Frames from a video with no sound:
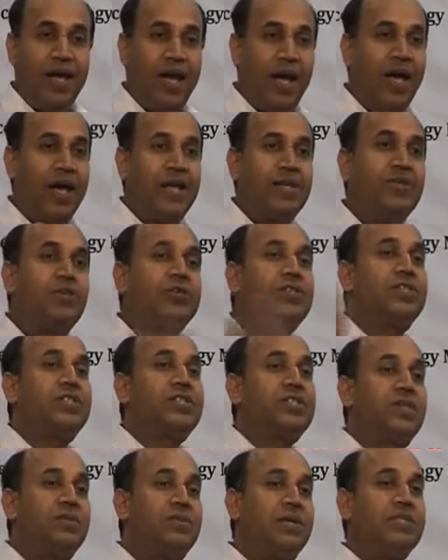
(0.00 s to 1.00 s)
and your
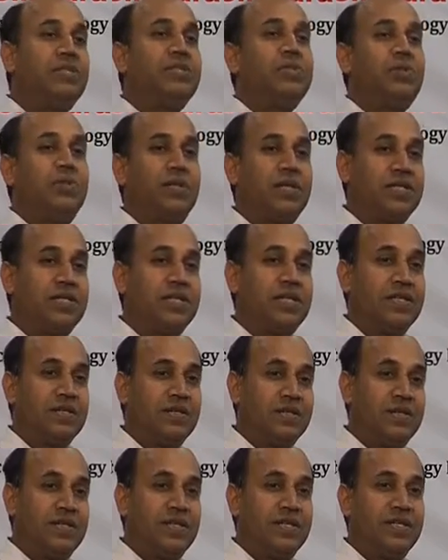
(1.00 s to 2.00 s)
system does not work then.
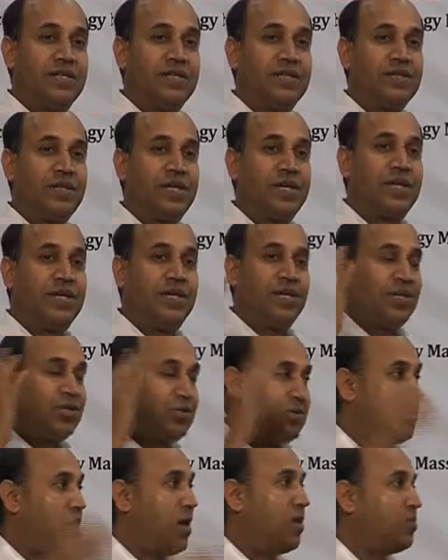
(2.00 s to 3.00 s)
Okay?
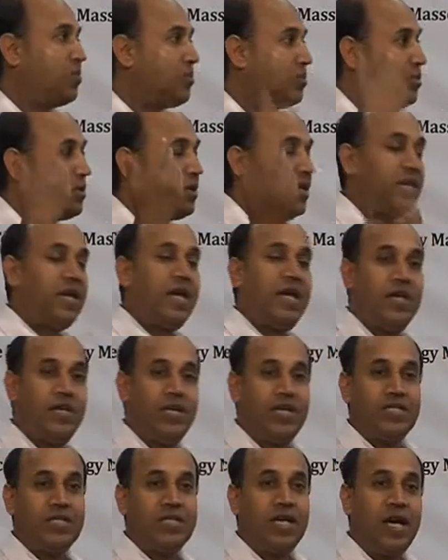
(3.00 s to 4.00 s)
So, you have to again
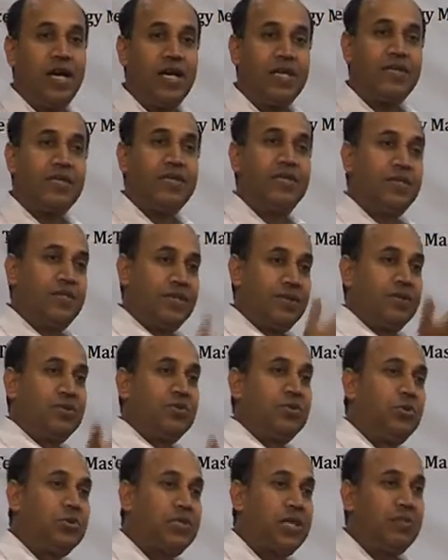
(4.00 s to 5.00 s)
restart
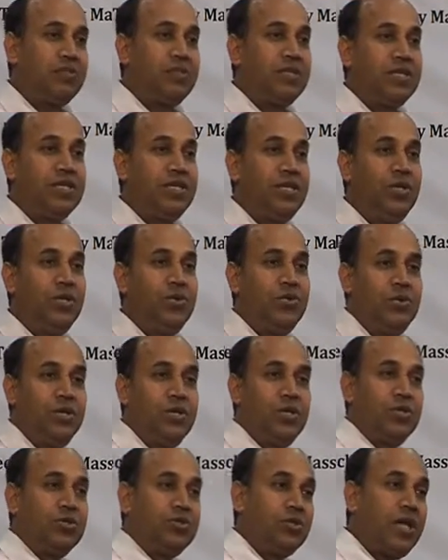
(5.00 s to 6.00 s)
do something new.
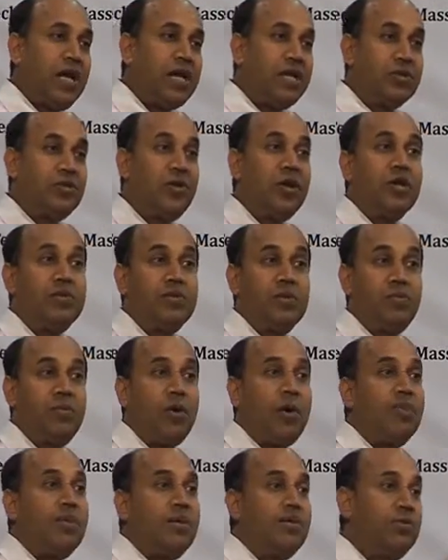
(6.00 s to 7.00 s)
So, that is one of the
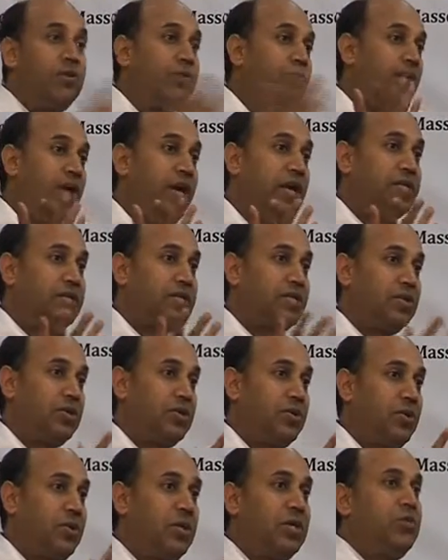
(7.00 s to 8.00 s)
problem we face
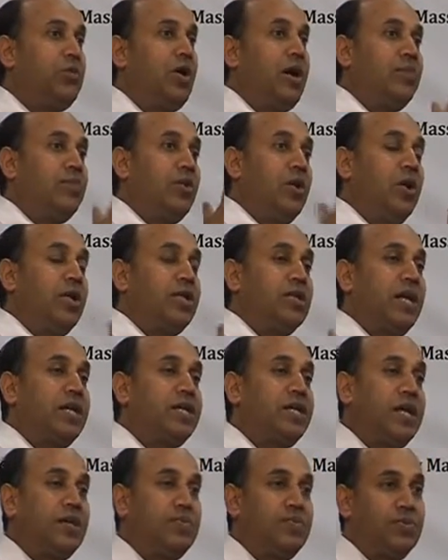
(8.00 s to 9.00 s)
when you have got
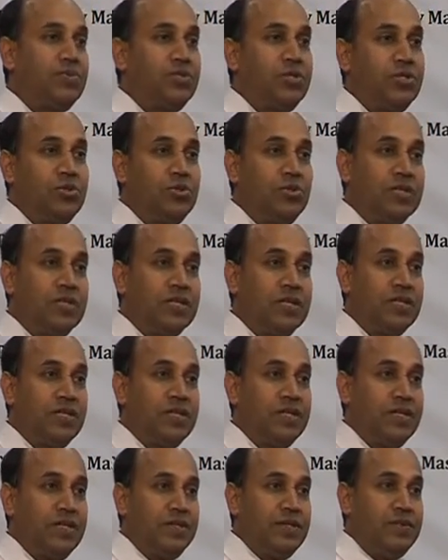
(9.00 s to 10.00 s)
that type of situation
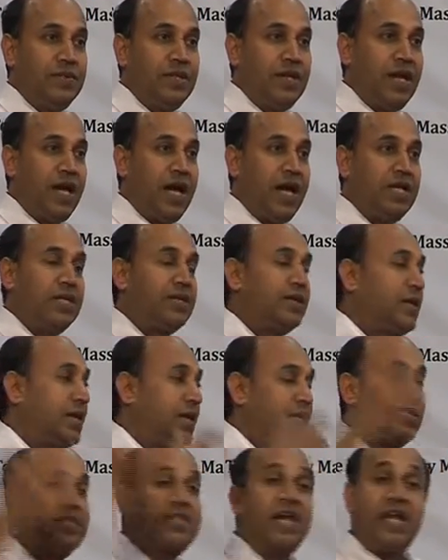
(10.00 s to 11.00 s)
and
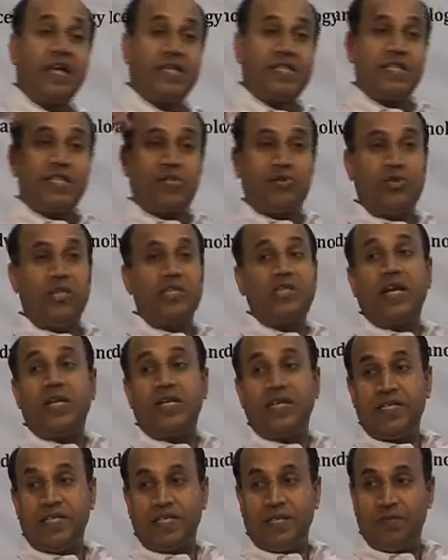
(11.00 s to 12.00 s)
it is connected to
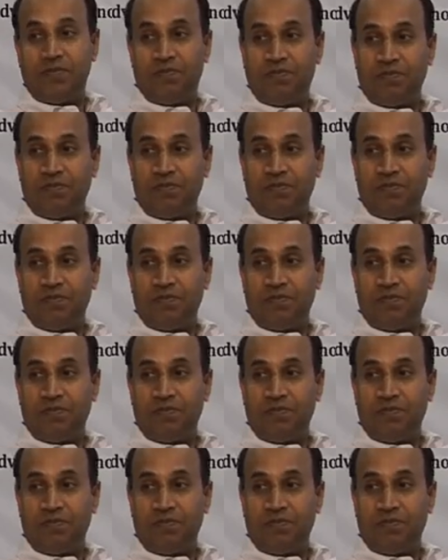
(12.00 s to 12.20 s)
internet.